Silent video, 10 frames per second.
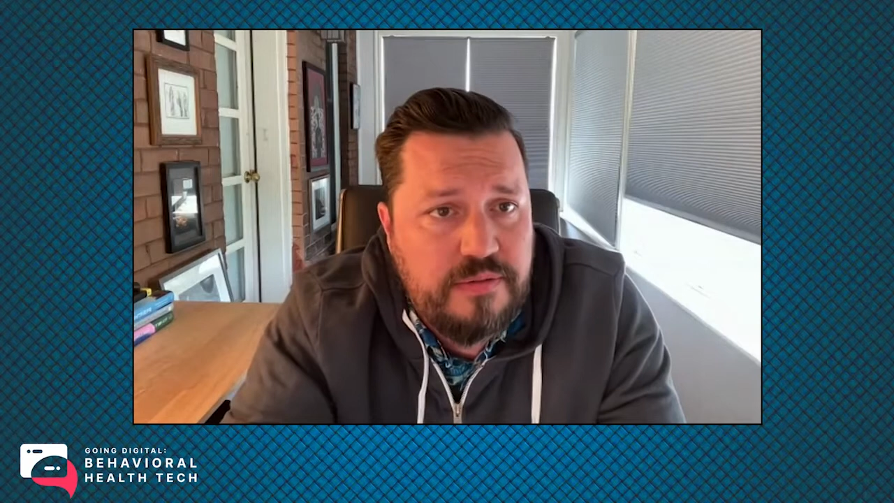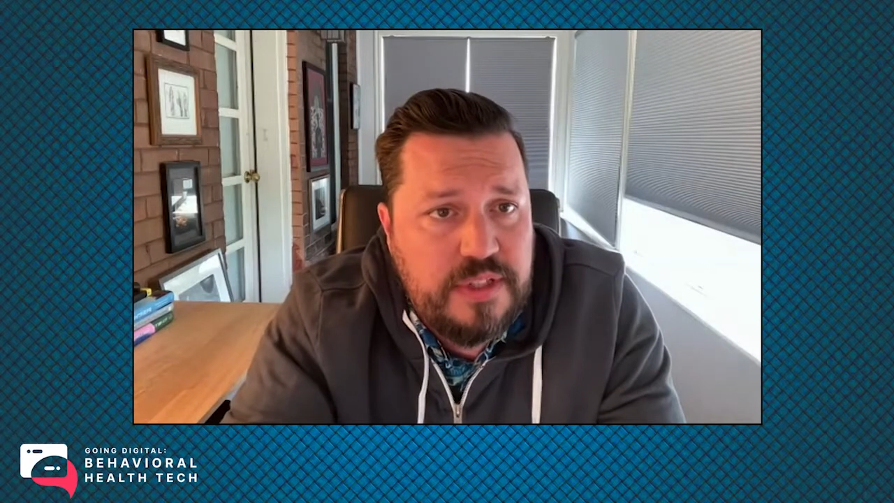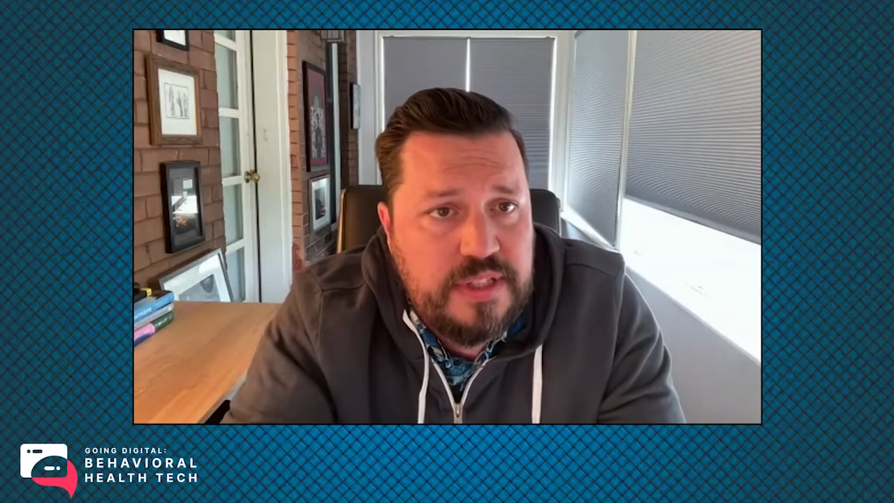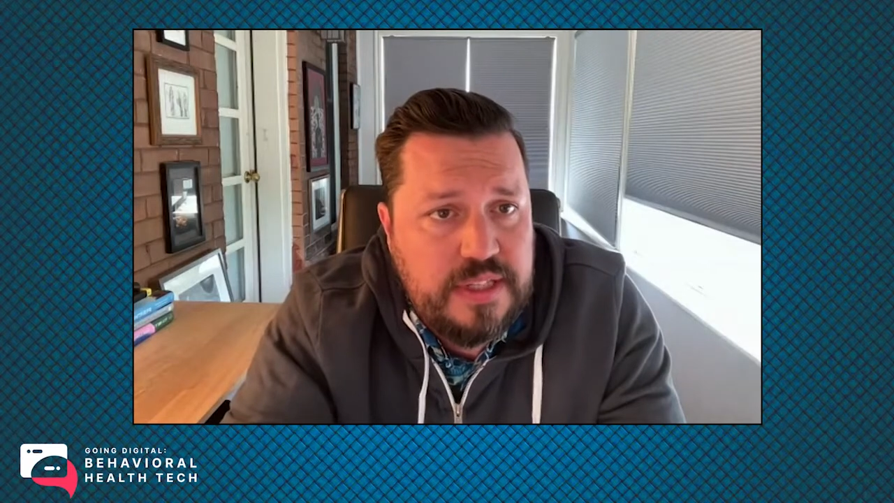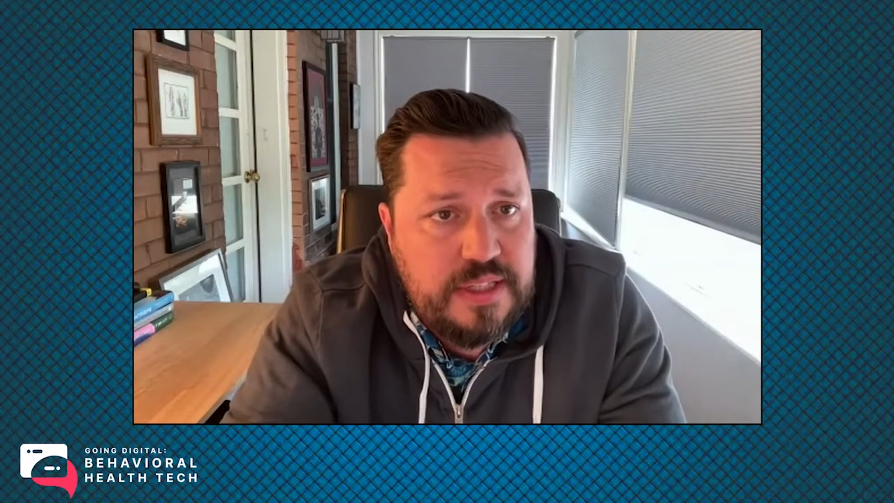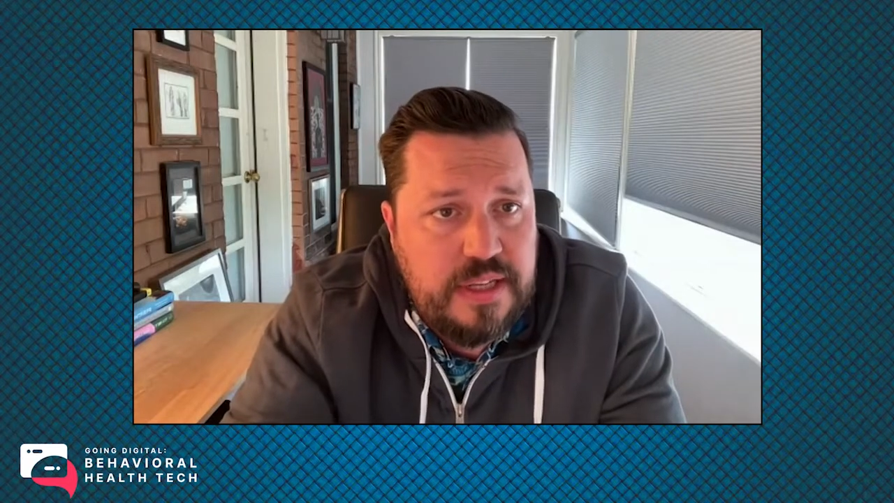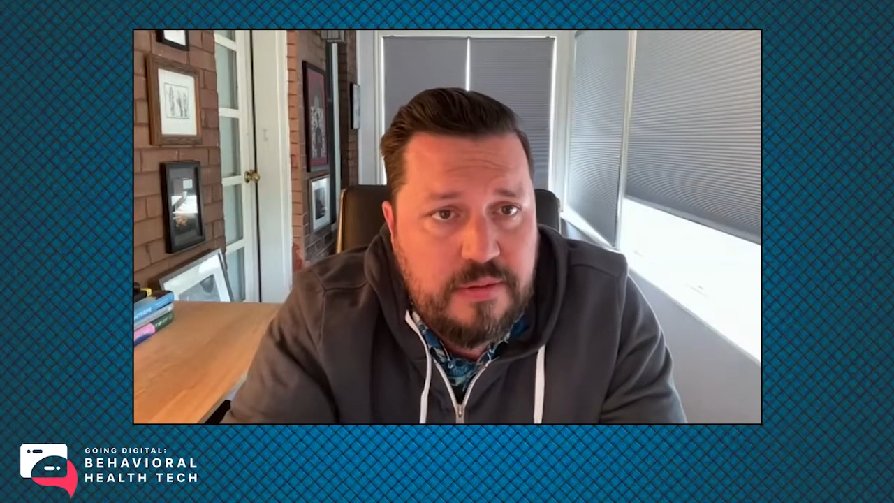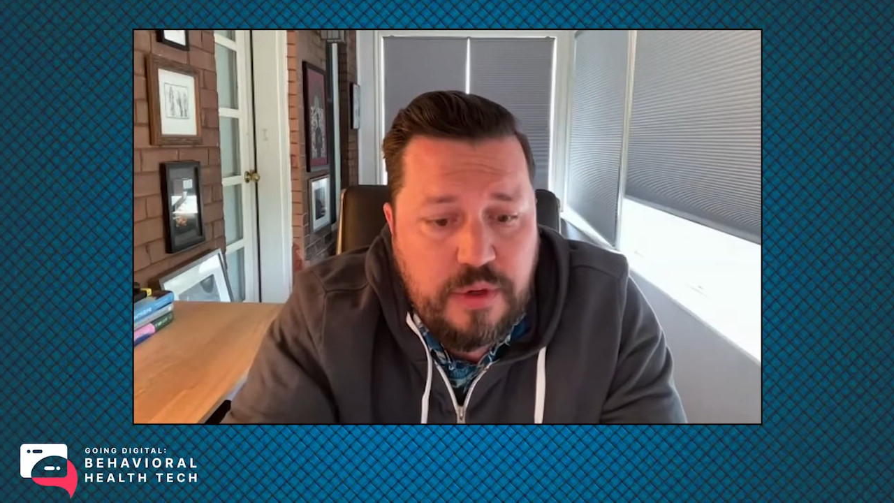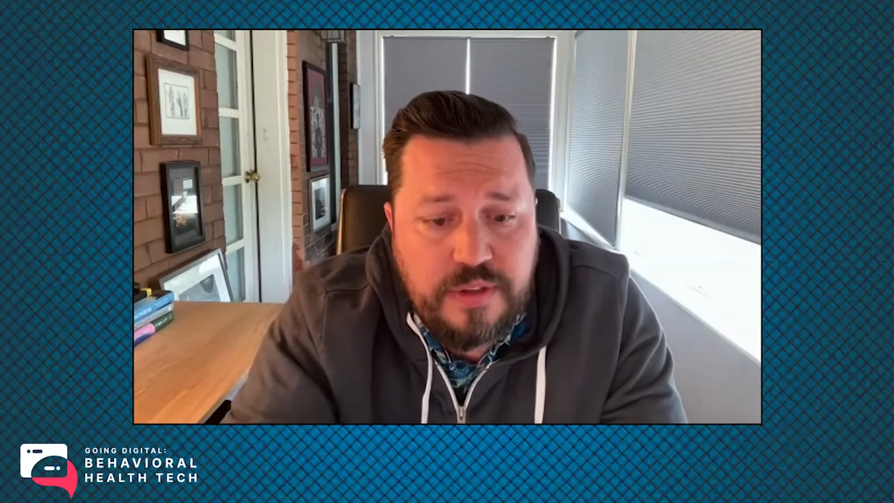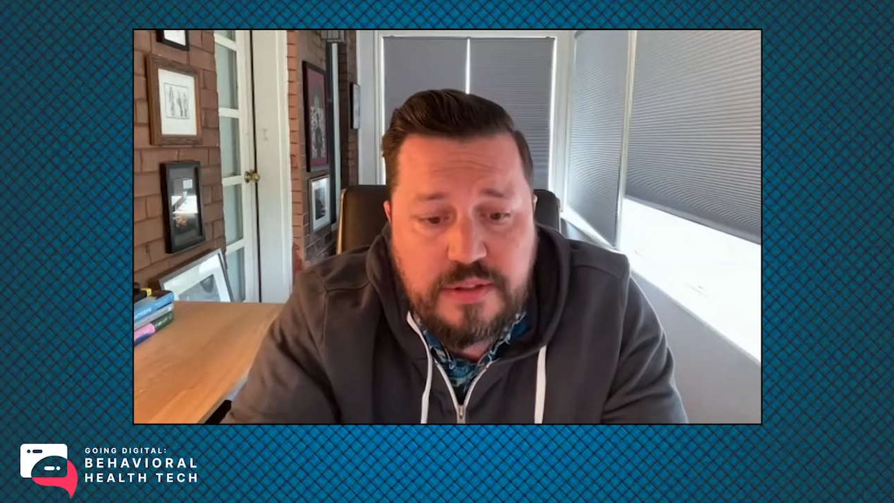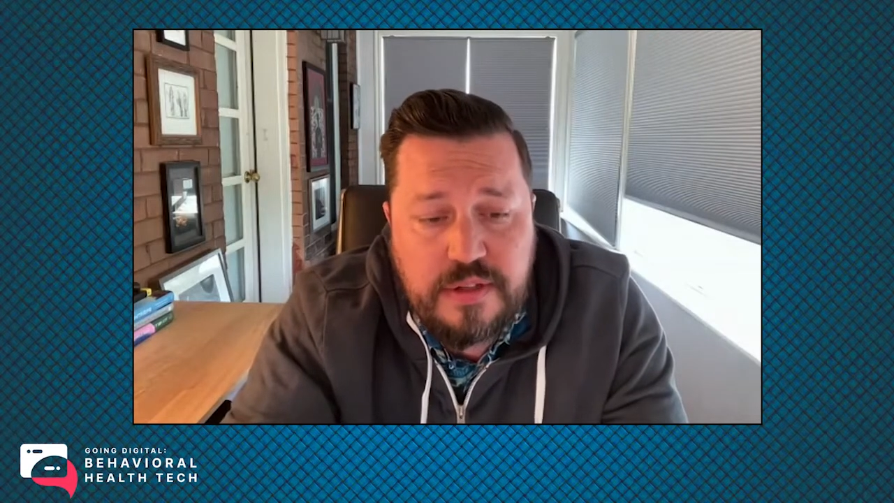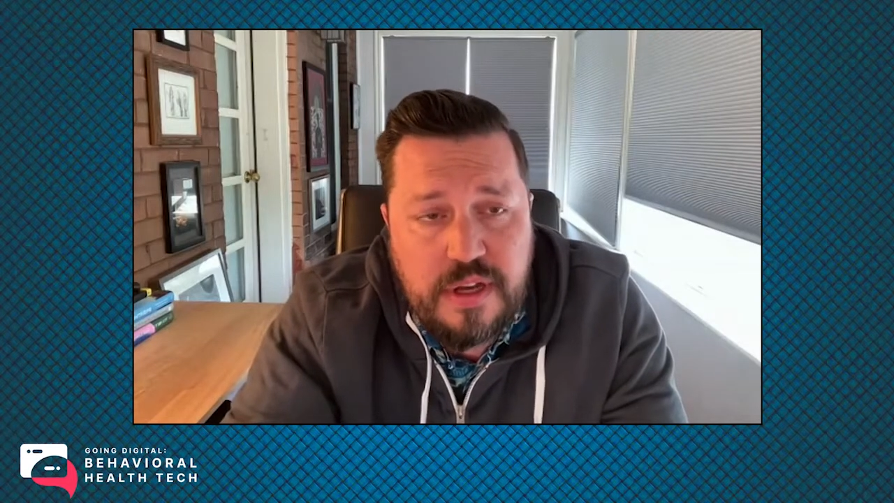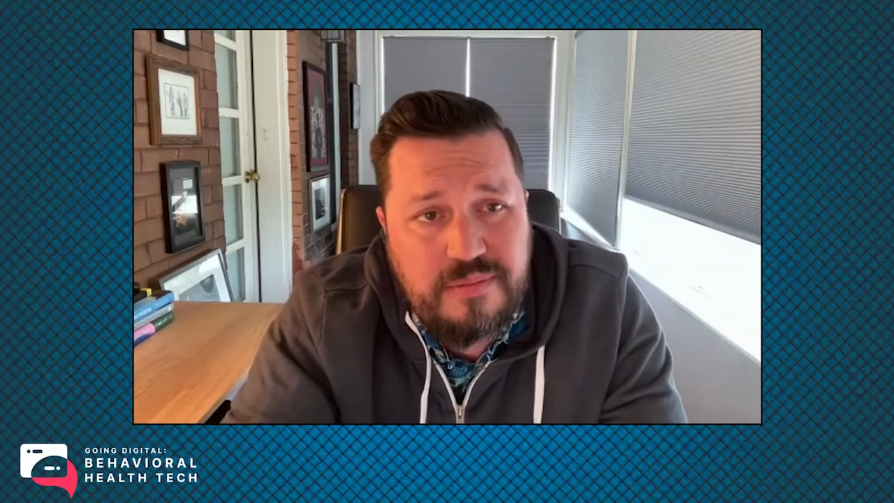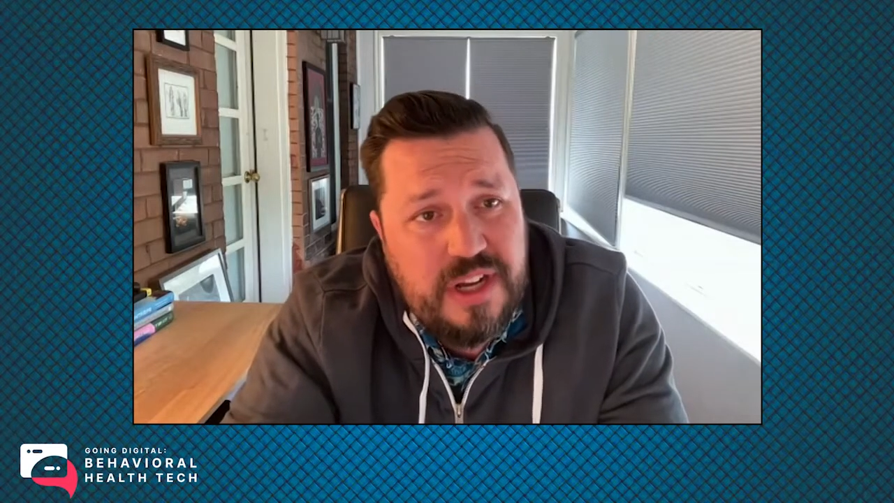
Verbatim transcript: of assisting with um,